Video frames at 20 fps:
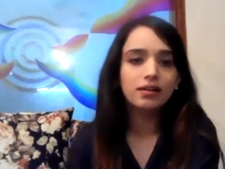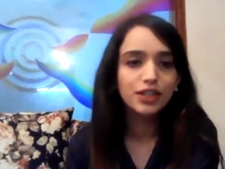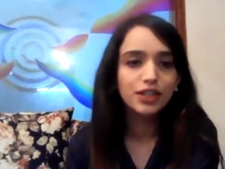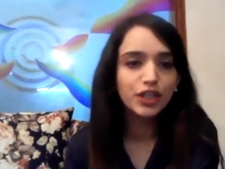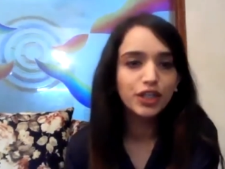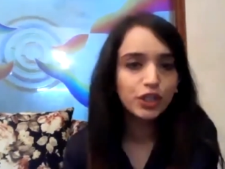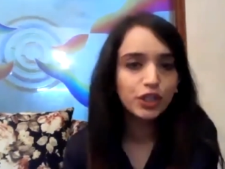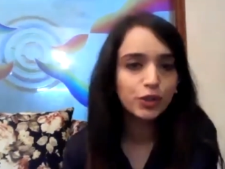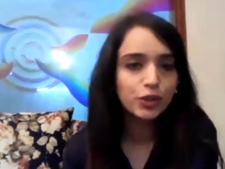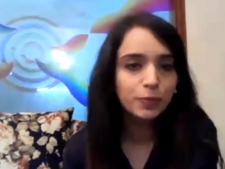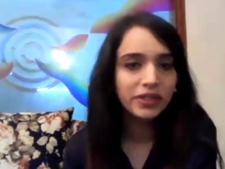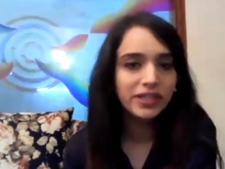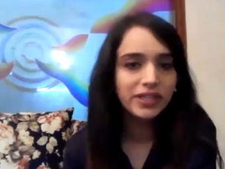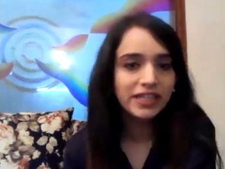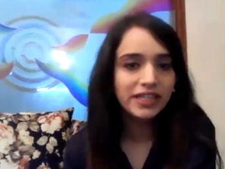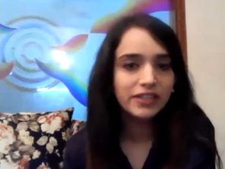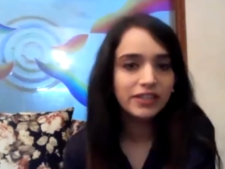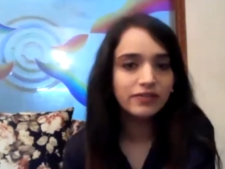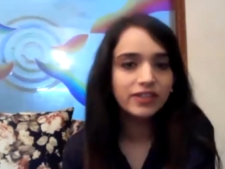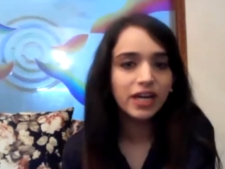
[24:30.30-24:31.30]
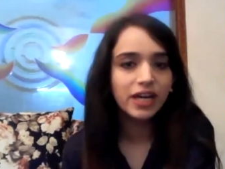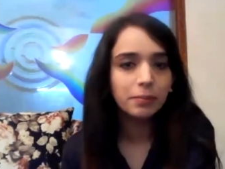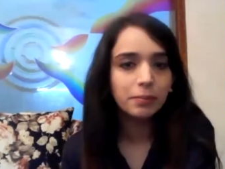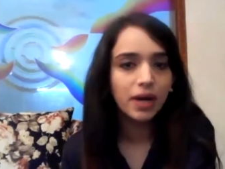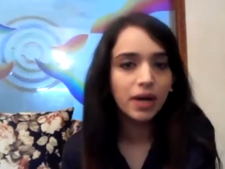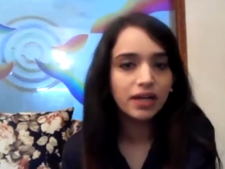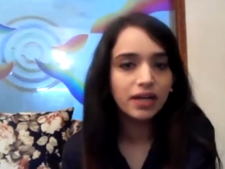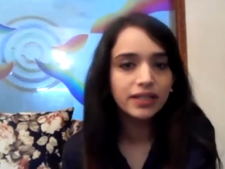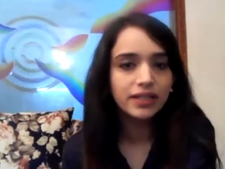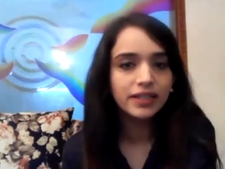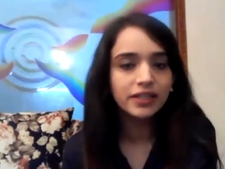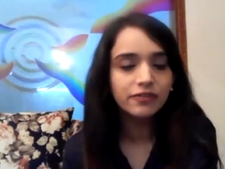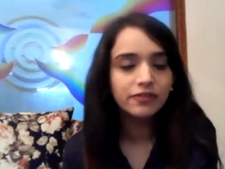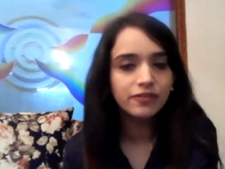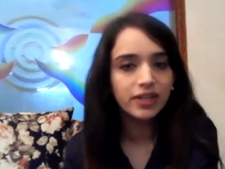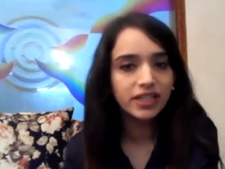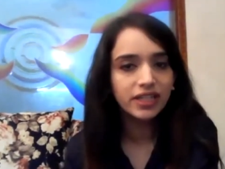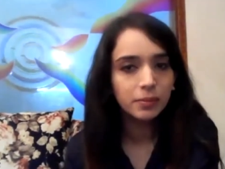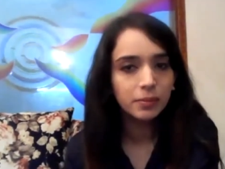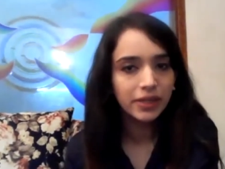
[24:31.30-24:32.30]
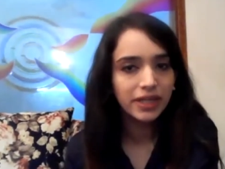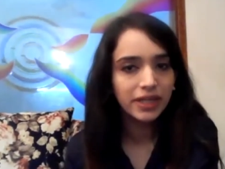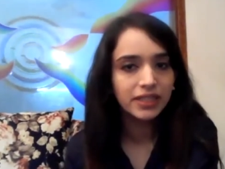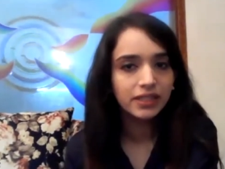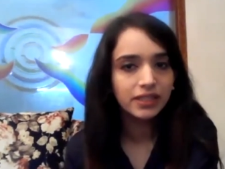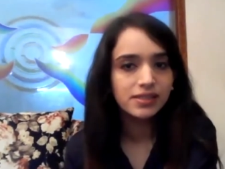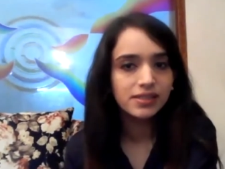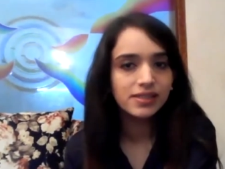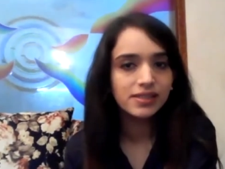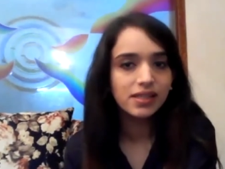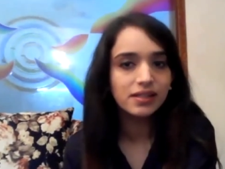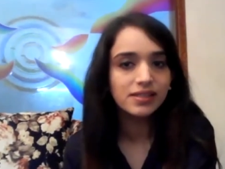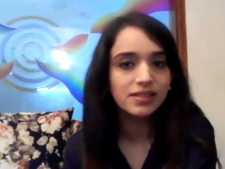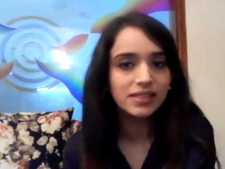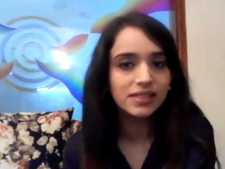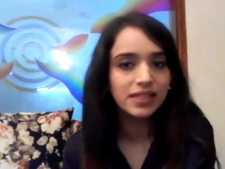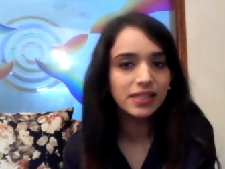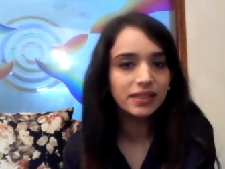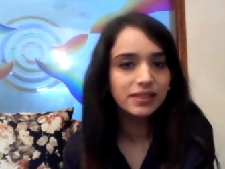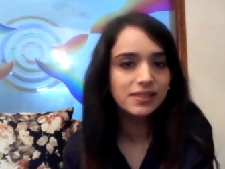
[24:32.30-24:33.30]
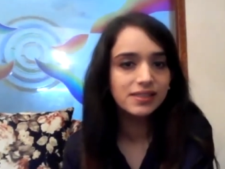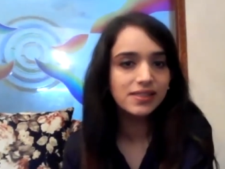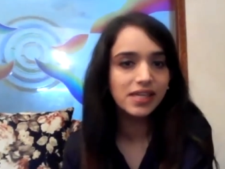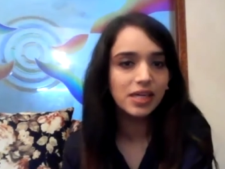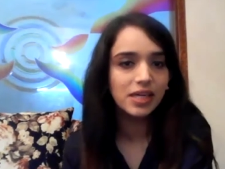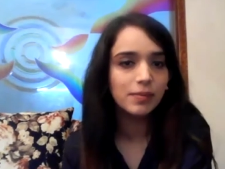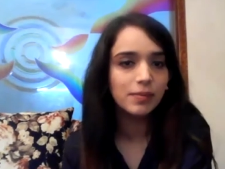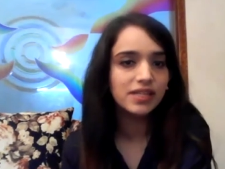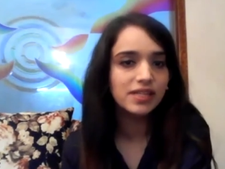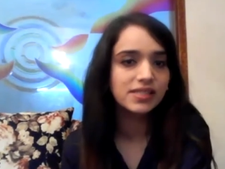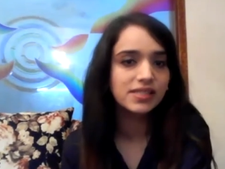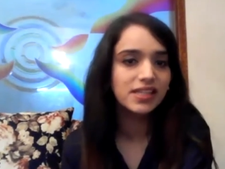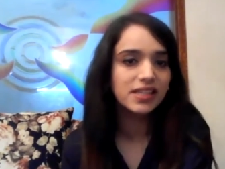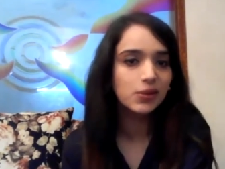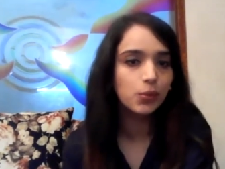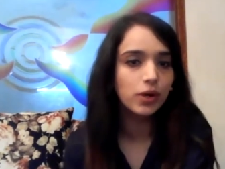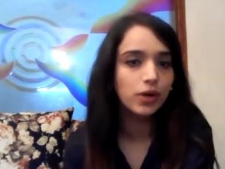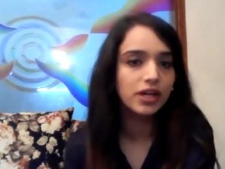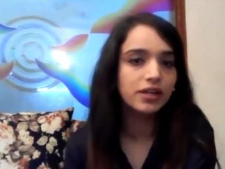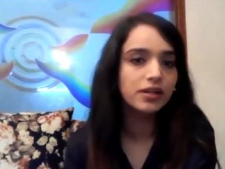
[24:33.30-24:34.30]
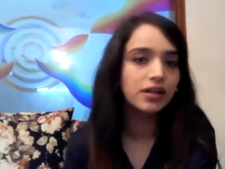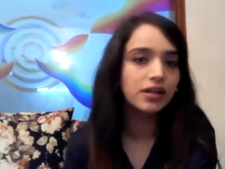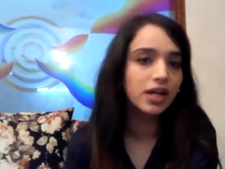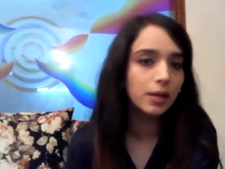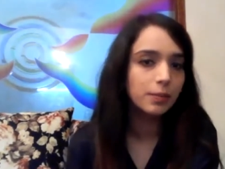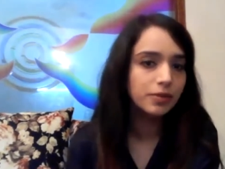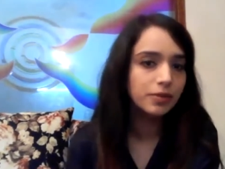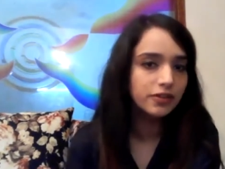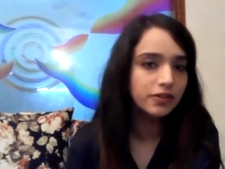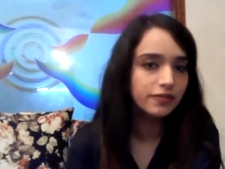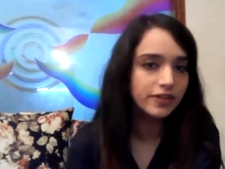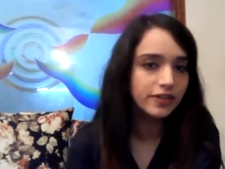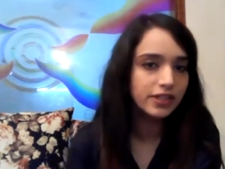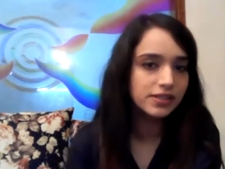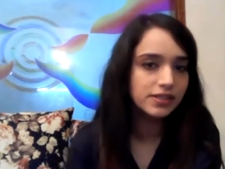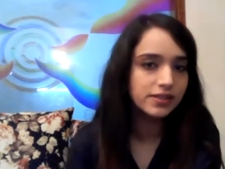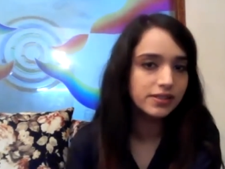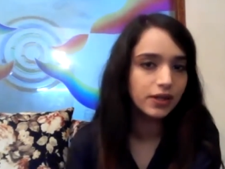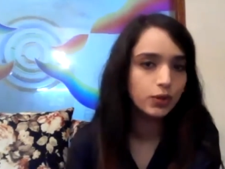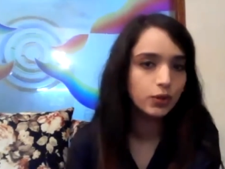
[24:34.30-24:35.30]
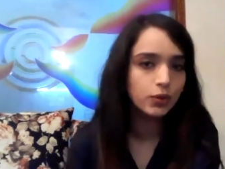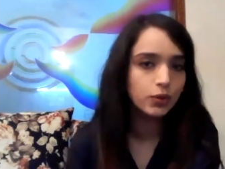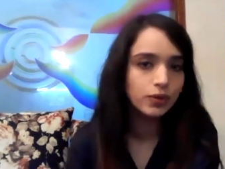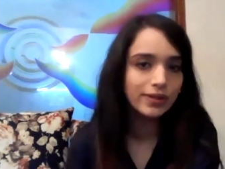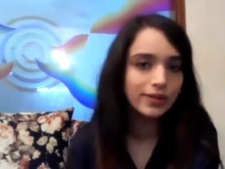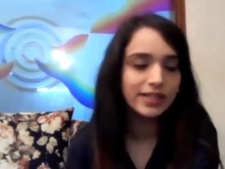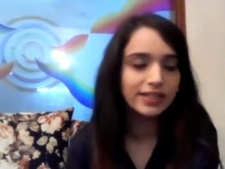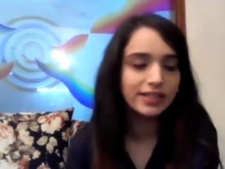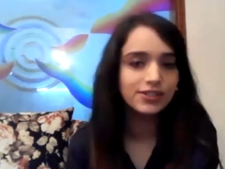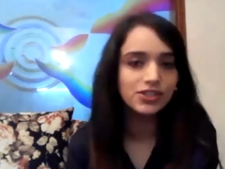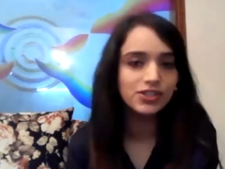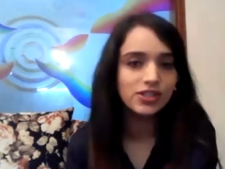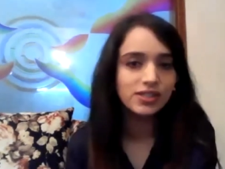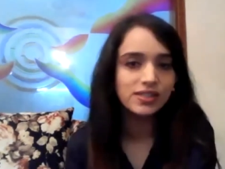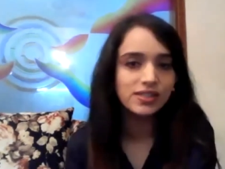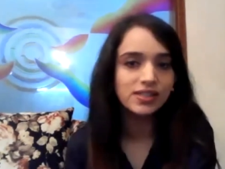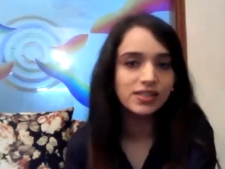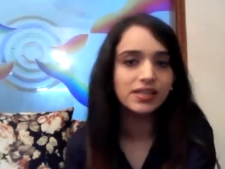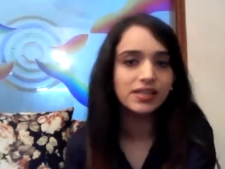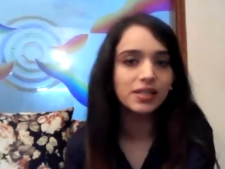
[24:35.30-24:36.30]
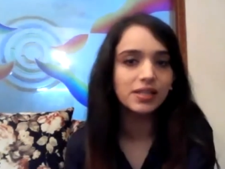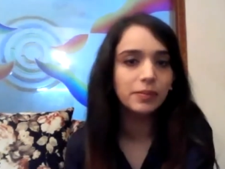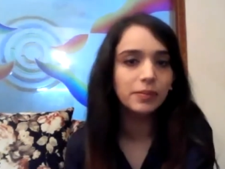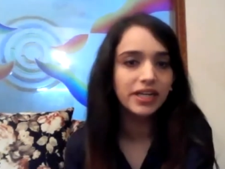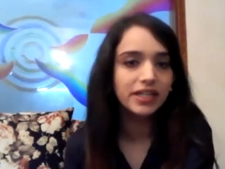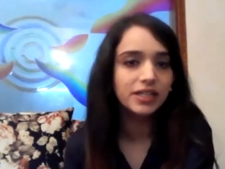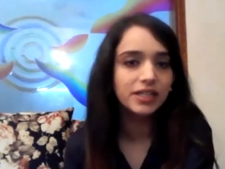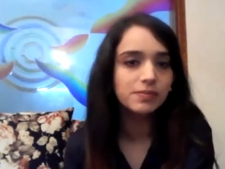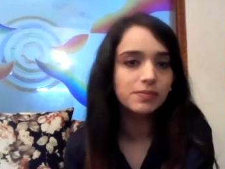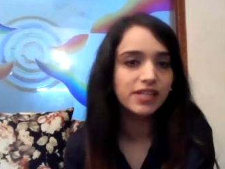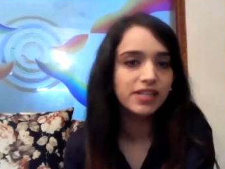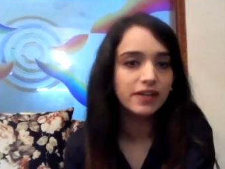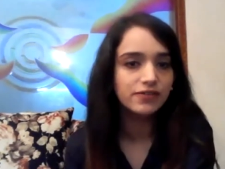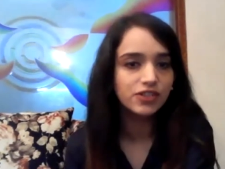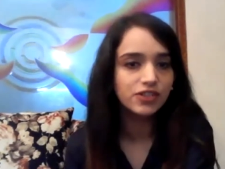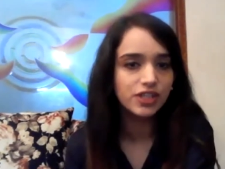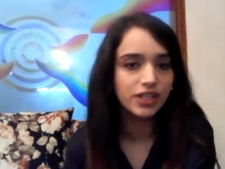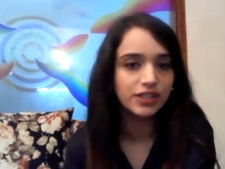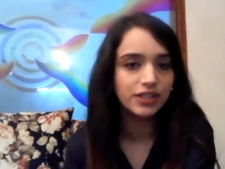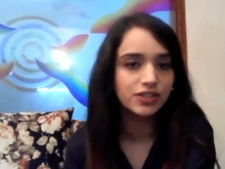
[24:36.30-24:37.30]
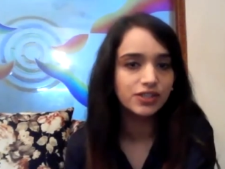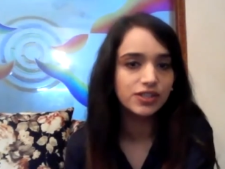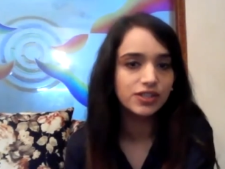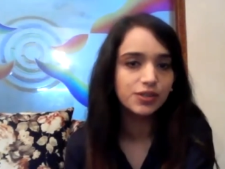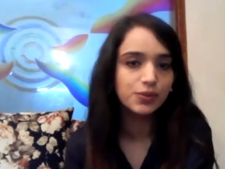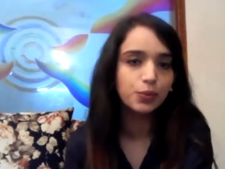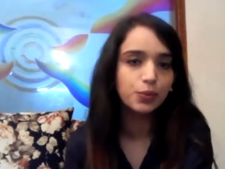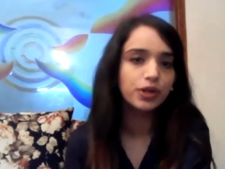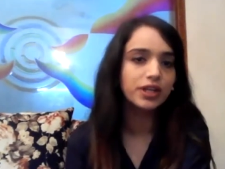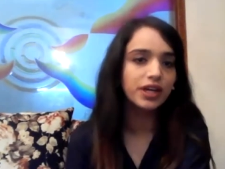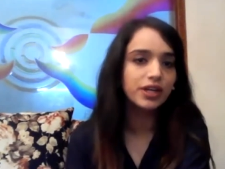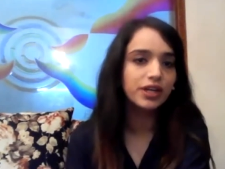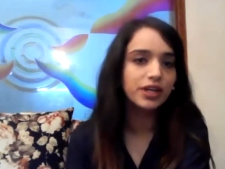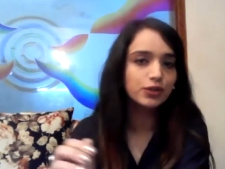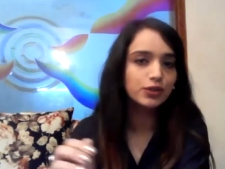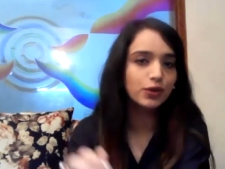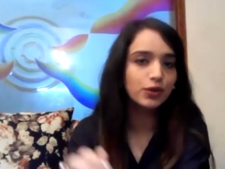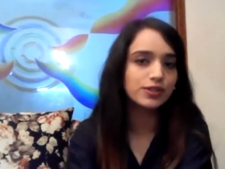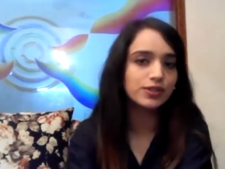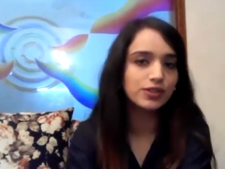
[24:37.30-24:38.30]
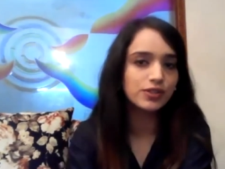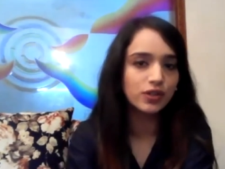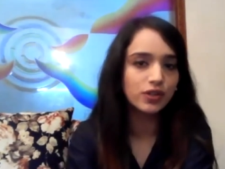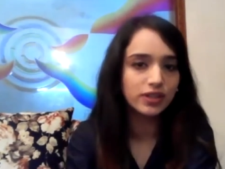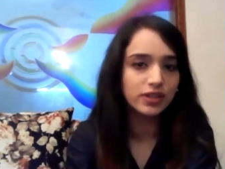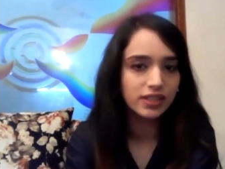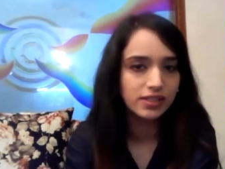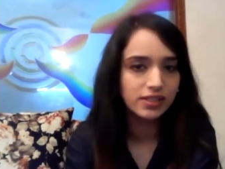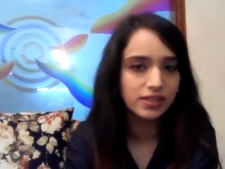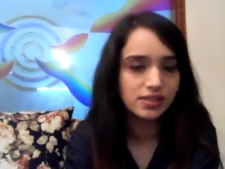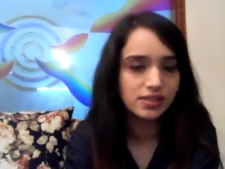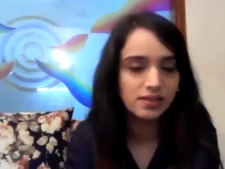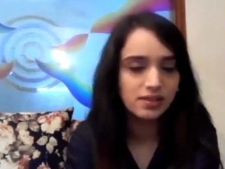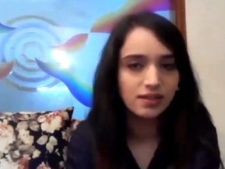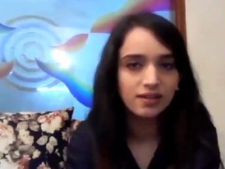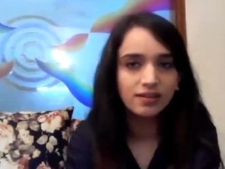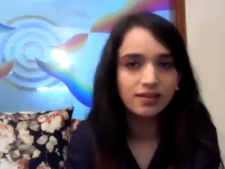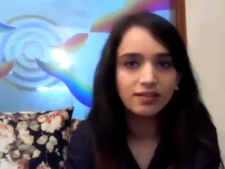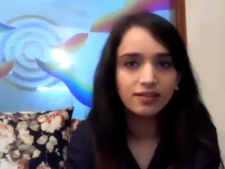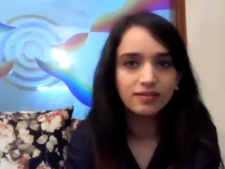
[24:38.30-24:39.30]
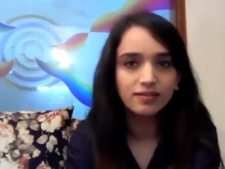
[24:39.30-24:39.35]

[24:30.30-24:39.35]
uh, do you believe that marketing fundamentals are still the same as they were a couple of years ago? It's just that the mediums have changed. What are your thoughts on this?